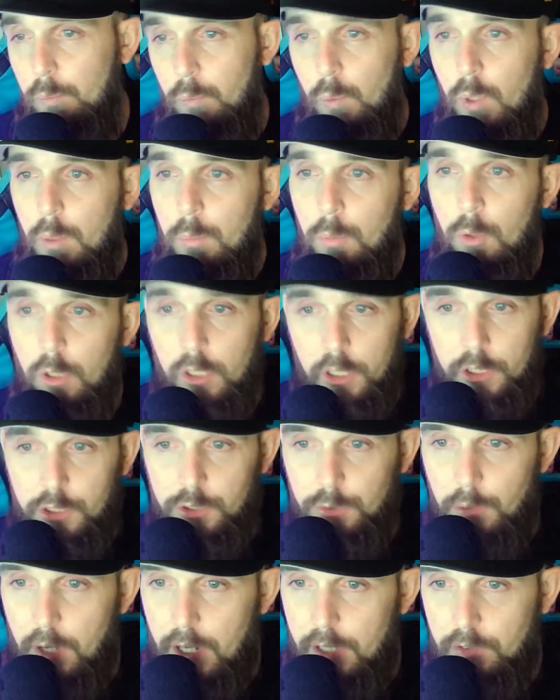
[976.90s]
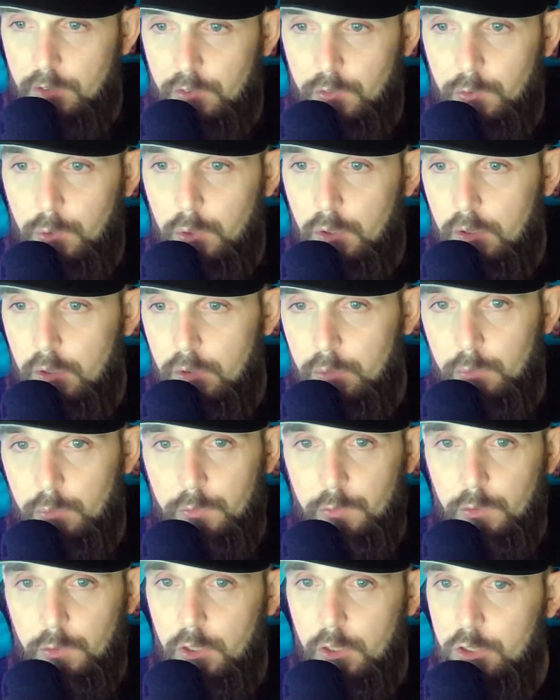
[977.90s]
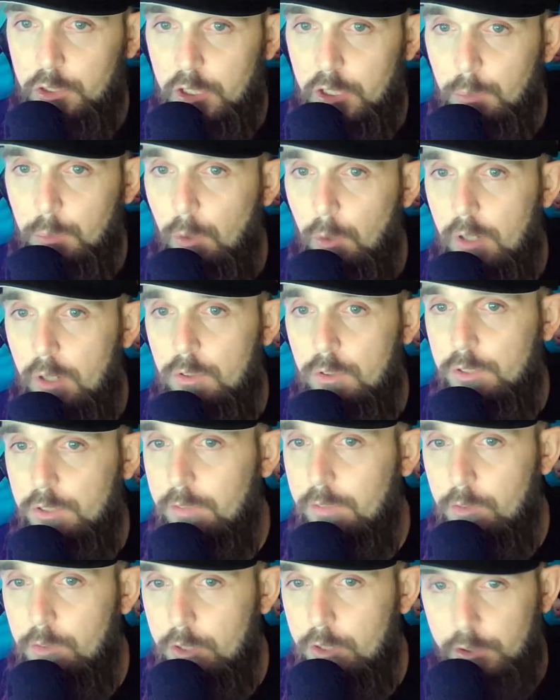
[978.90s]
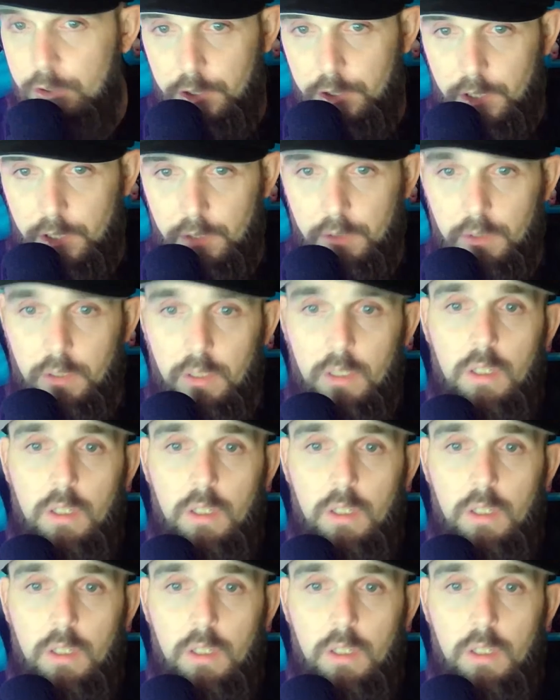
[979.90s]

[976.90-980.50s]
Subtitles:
what more could you ask for a cheap wide receiver this year?